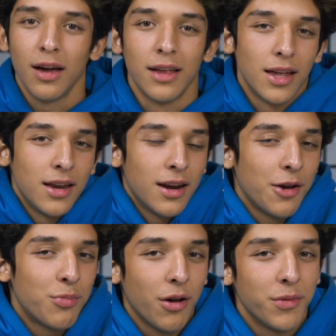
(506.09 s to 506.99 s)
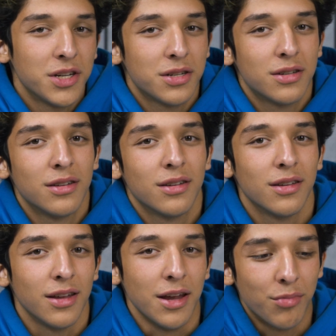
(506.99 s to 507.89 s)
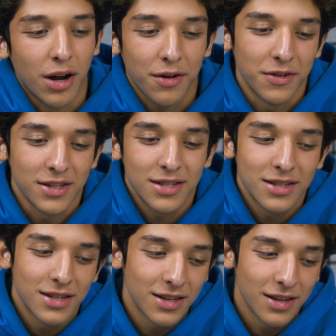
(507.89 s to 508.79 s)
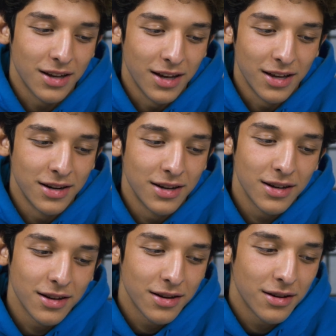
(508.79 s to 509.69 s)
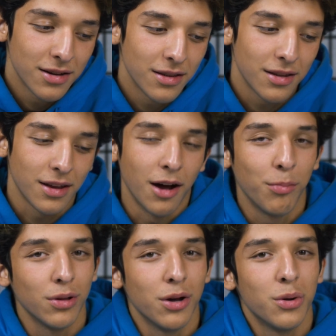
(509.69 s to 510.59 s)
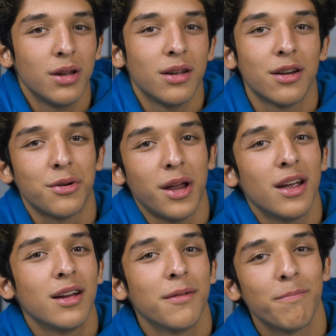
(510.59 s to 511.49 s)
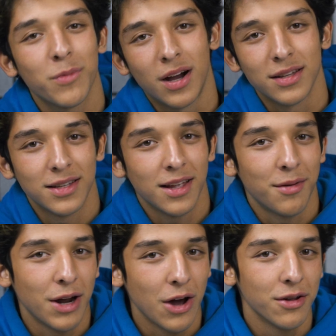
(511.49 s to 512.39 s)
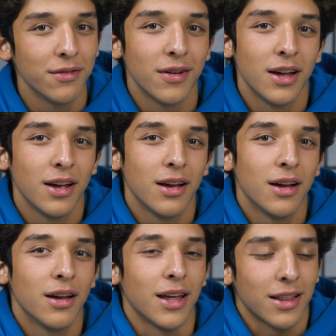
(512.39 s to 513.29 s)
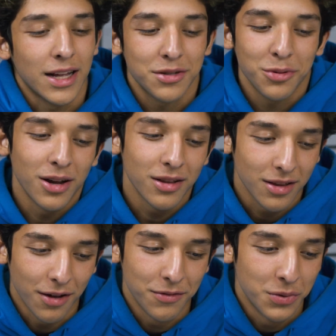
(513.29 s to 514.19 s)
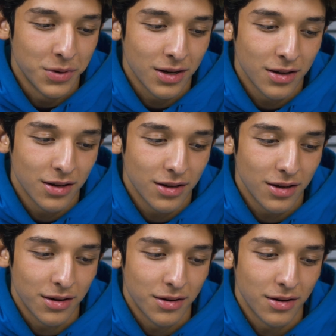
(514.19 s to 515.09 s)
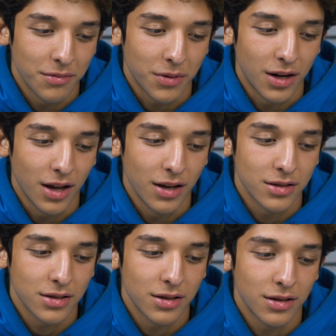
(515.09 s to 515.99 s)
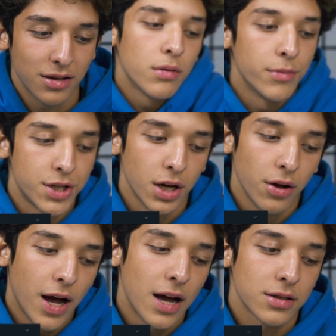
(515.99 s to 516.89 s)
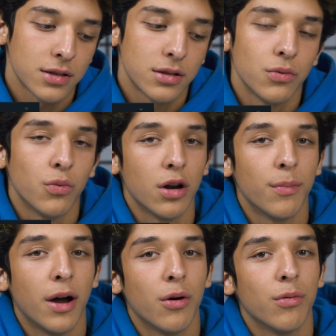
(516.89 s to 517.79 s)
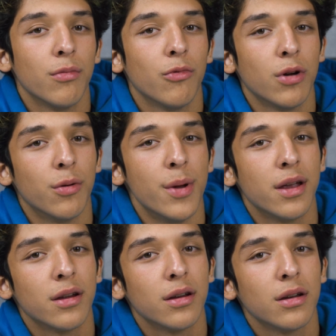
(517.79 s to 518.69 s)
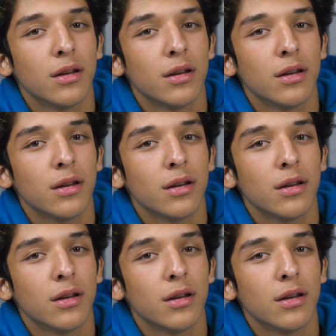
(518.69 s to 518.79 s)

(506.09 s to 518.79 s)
And then I'd probably just eat breakfast and like, upload, create content that I'm proud of. Like that's what I love doing in my days. Michelle asks, what about Widowmaker?